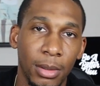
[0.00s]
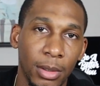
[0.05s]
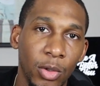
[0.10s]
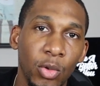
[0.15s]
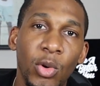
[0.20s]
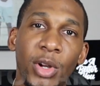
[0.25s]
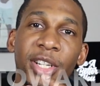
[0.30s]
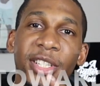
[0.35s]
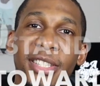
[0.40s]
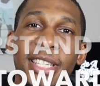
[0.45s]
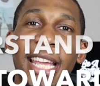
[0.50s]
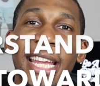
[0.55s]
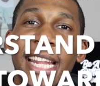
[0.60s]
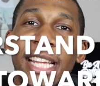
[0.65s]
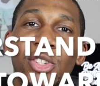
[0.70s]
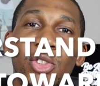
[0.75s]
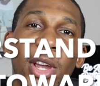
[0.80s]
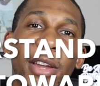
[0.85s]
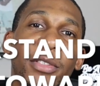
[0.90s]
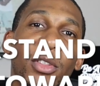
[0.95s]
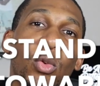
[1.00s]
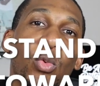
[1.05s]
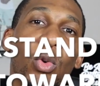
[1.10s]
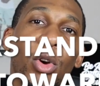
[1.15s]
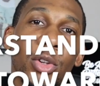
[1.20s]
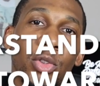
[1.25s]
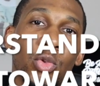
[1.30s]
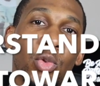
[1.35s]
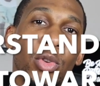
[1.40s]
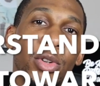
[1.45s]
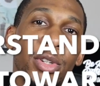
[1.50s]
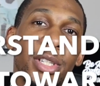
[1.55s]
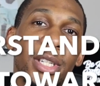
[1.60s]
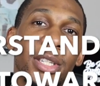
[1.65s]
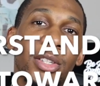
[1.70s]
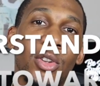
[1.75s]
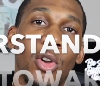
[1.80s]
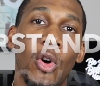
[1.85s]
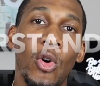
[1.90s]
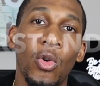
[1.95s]
You understand that you have to work towards
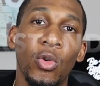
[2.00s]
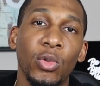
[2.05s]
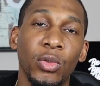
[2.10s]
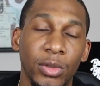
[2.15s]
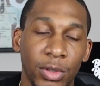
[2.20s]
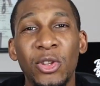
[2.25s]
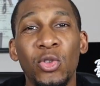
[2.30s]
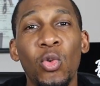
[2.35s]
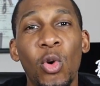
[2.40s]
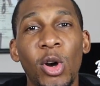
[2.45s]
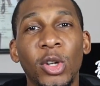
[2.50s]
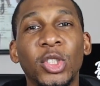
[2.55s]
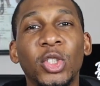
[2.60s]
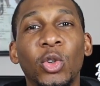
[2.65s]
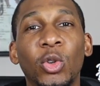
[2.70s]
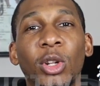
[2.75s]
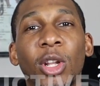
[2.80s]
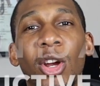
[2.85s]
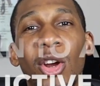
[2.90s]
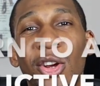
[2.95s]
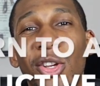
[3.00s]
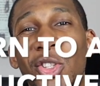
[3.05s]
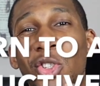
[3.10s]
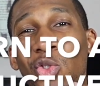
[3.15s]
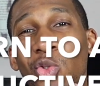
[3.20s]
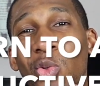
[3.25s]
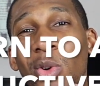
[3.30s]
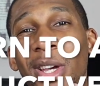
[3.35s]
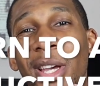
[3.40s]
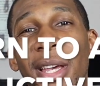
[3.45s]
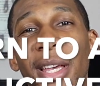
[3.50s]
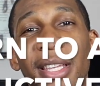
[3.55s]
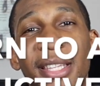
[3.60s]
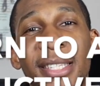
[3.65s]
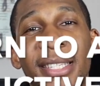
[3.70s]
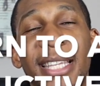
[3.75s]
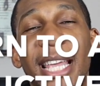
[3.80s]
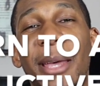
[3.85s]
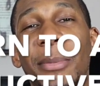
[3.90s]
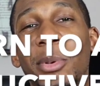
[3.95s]
these goals. And you also learn to
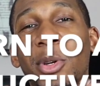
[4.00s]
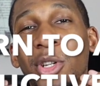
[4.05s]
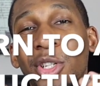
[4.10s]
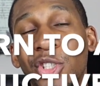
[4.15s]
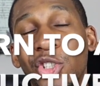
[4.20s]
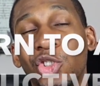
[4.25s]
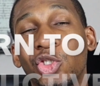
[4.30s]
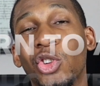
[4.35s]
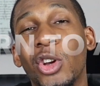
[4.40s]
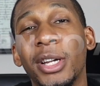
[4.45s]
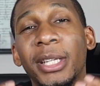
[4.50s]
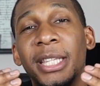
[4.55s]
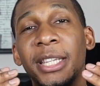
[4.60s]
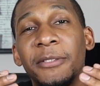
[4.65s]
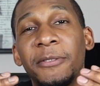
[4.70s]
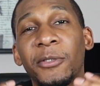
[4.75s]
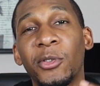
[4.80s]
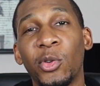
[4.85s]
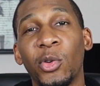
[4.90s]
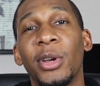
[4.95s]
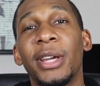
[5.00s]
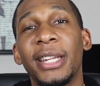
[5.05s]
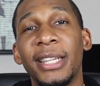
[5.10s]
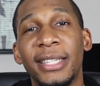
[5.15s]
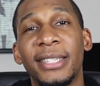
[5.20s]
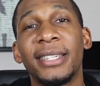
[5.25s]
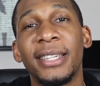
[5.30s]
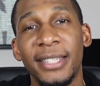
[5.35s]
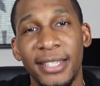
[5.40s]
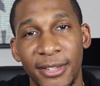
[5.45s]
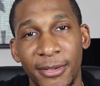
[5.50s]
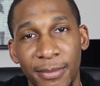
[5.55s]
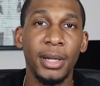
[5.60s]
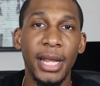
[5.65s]
accept constructive criticism.